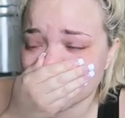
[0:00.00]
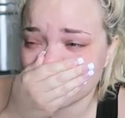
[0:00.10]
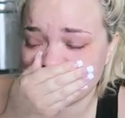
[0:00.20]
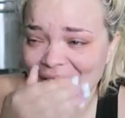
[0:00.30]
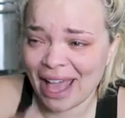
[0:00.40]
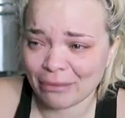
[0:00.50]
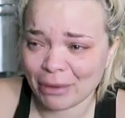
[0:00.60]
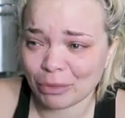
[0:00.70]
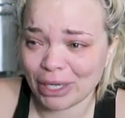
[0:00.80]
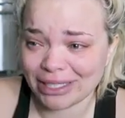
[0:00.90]
when I've had
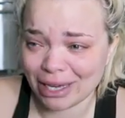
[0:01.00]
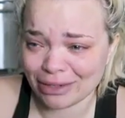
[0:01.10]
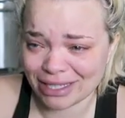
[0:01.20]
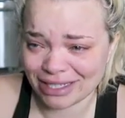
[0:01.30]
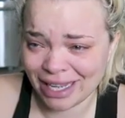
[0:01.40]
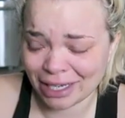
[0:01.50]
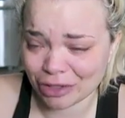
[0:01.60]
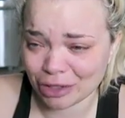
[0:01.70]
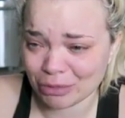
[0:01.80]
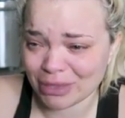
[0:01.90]
my breakdowns and
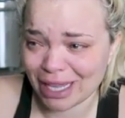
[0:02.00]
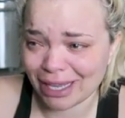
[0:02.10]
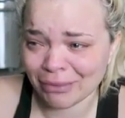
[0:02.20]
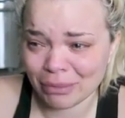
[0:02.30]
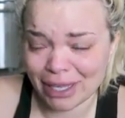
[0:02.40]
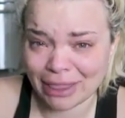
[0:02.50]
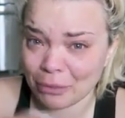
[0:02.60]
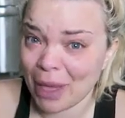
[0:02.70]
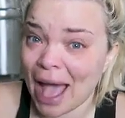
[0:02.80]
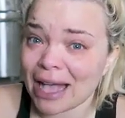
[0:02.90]
tantrums, like in
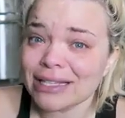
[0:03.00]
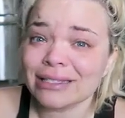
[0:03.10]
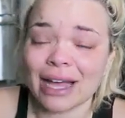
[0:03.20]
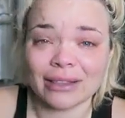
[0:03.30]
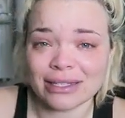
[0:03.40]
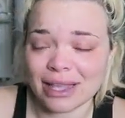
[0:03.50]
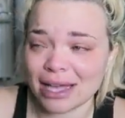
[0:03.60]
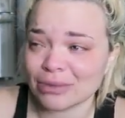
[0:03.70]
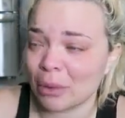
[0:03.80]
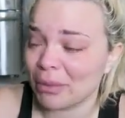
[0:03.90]
the past, not this
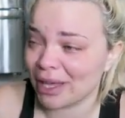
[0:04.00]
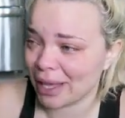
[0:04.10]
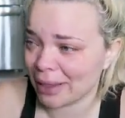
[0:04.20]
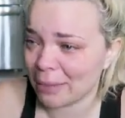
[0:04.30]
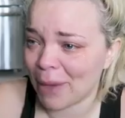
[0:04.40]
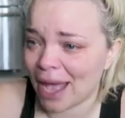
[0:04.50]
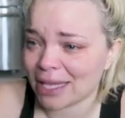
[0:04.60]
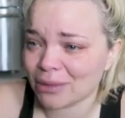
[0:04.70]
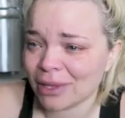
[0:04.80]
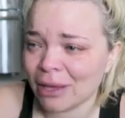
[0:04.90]
last one, but in the
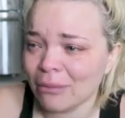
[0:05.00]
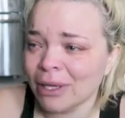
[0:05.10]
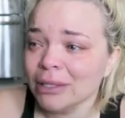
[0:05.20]
past with him,